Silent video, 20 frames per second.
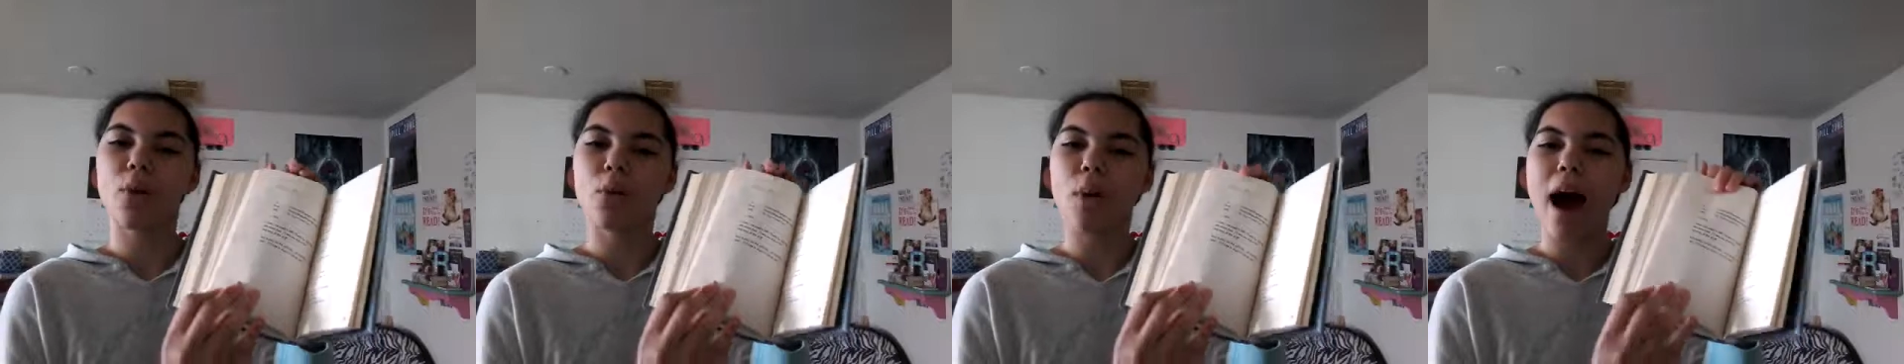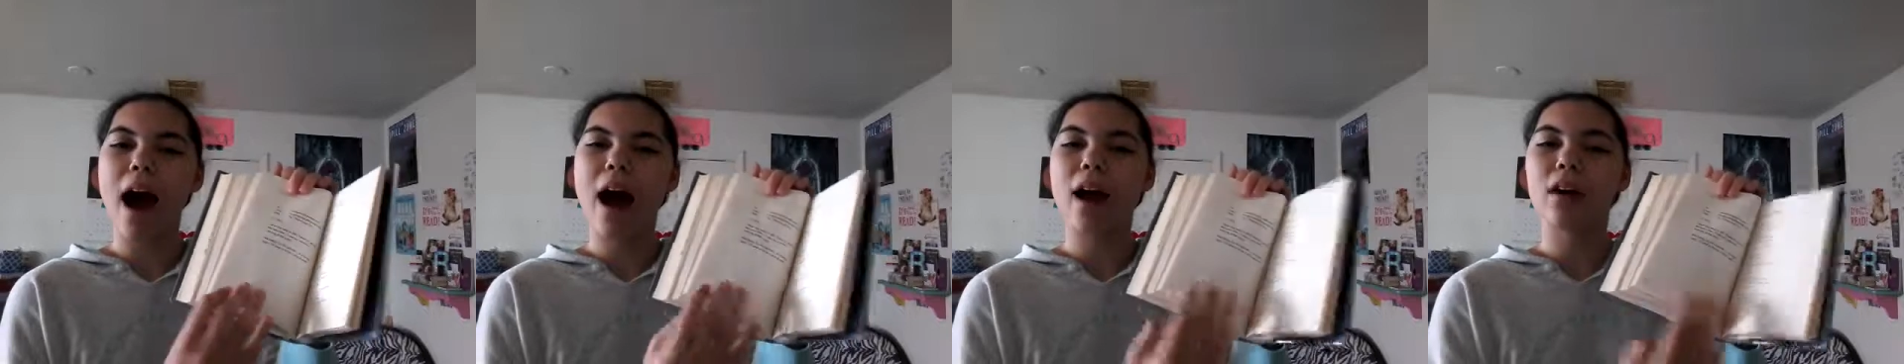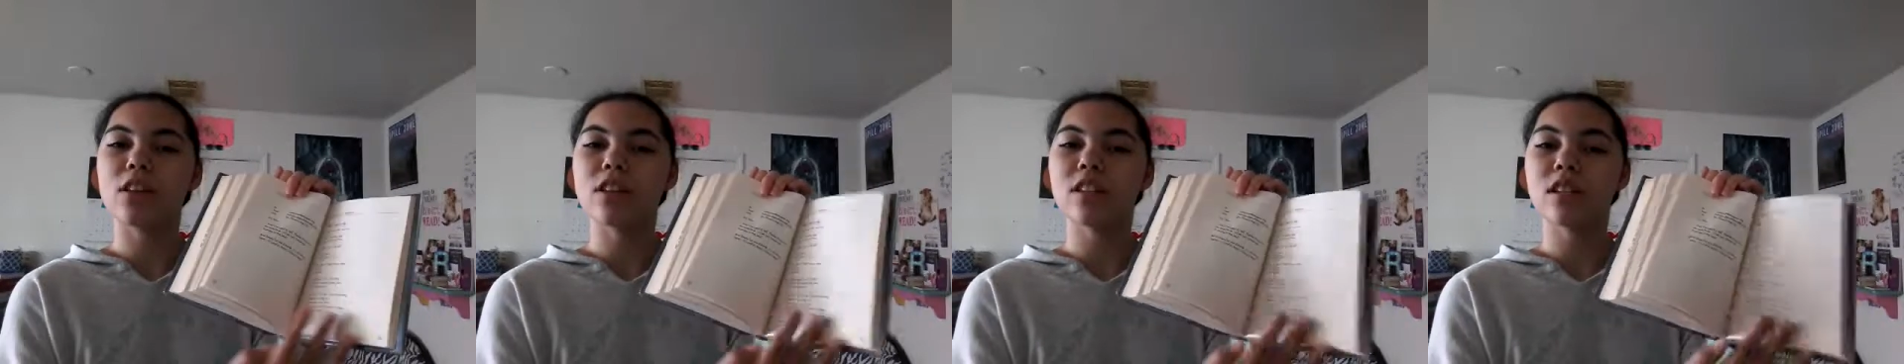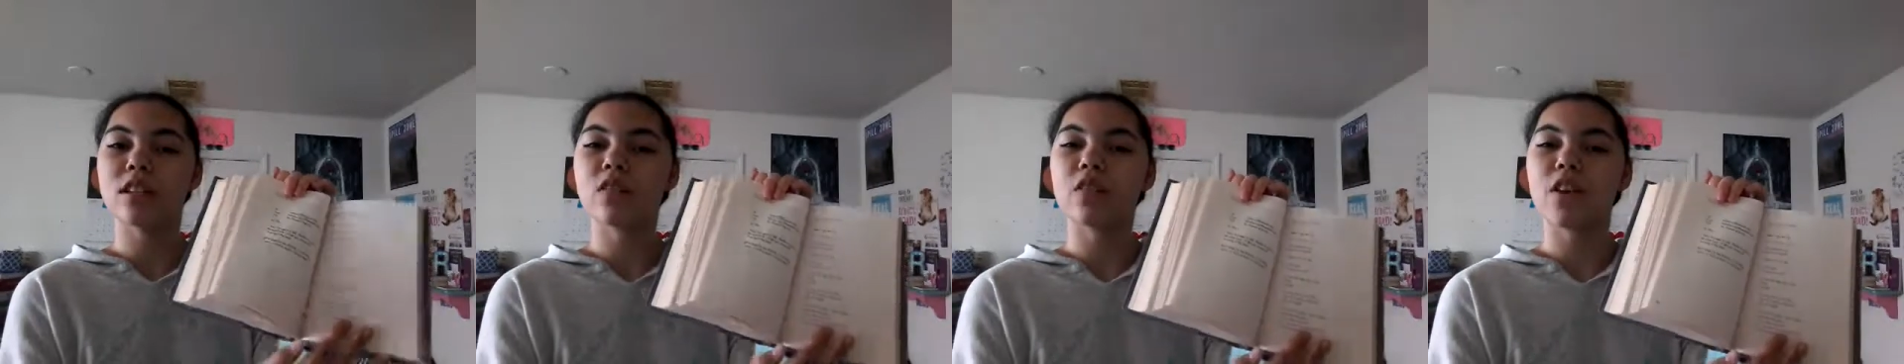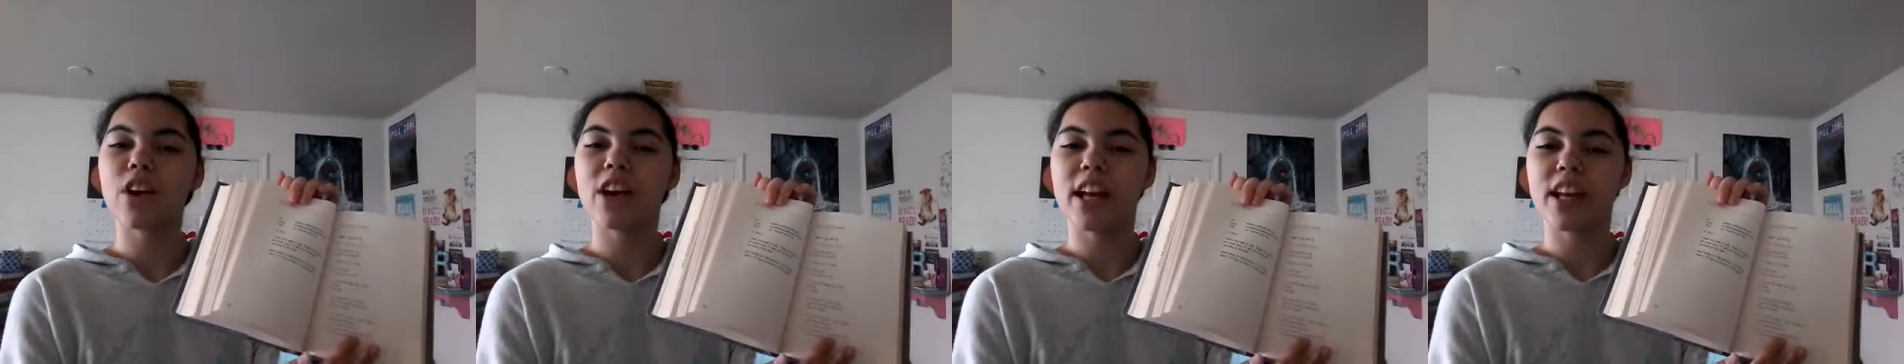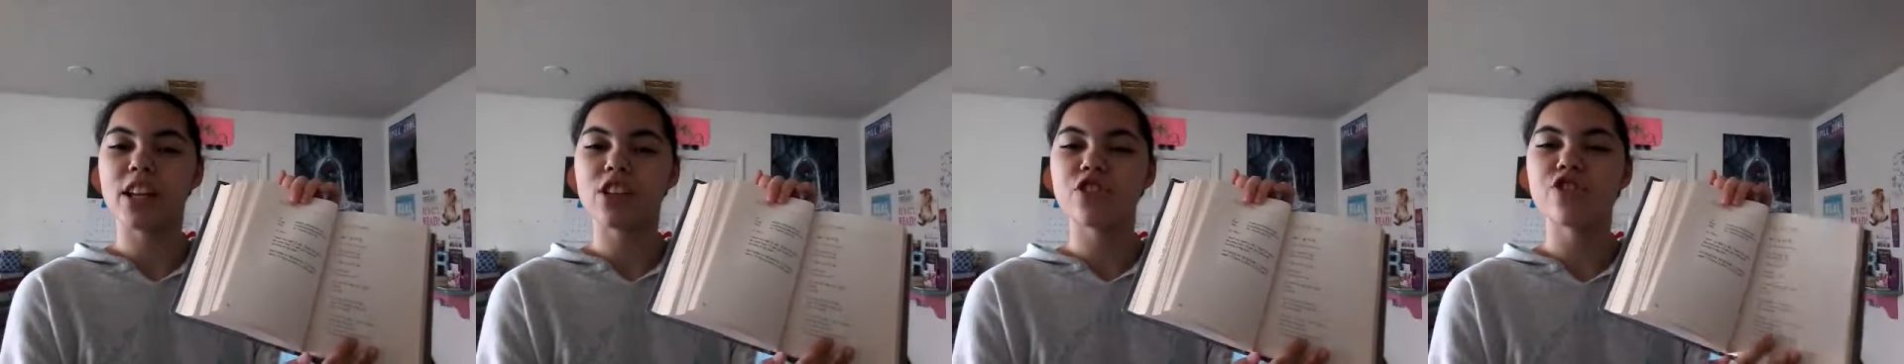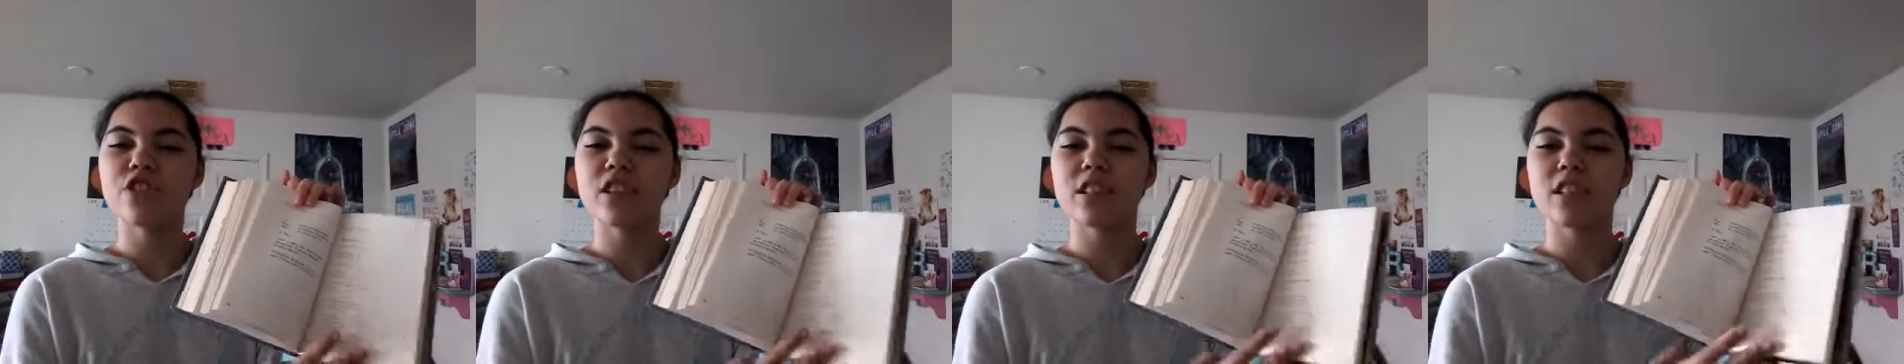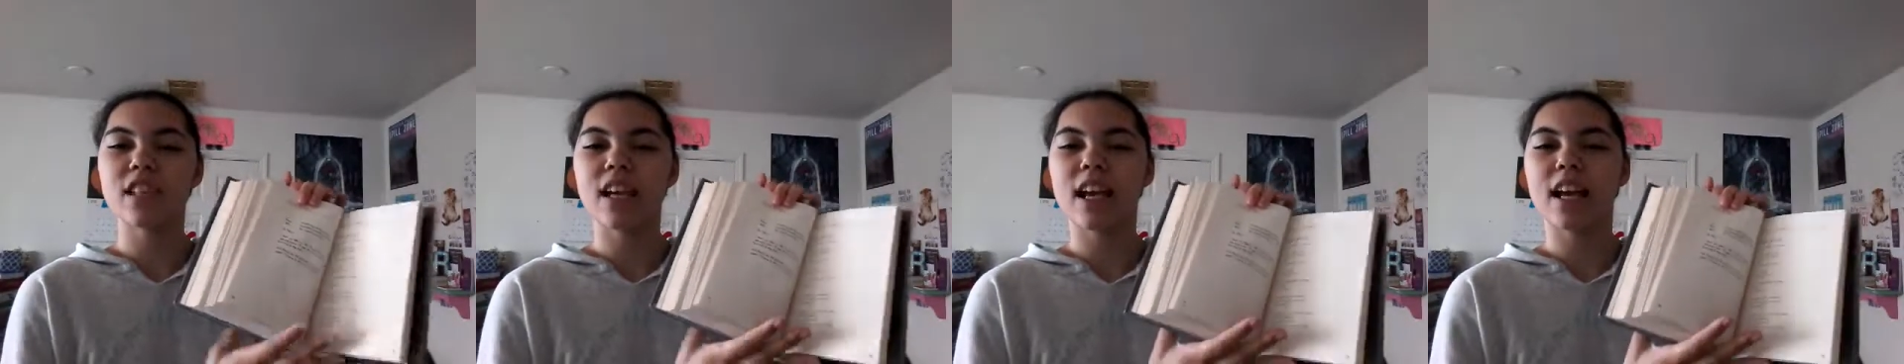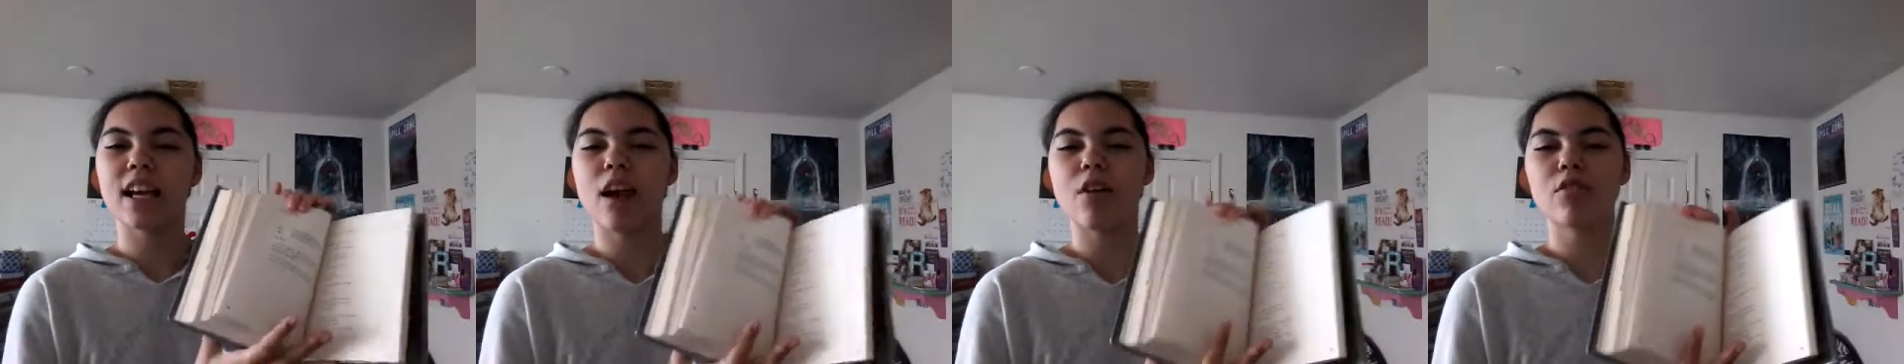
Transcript: wow, this is very interesting.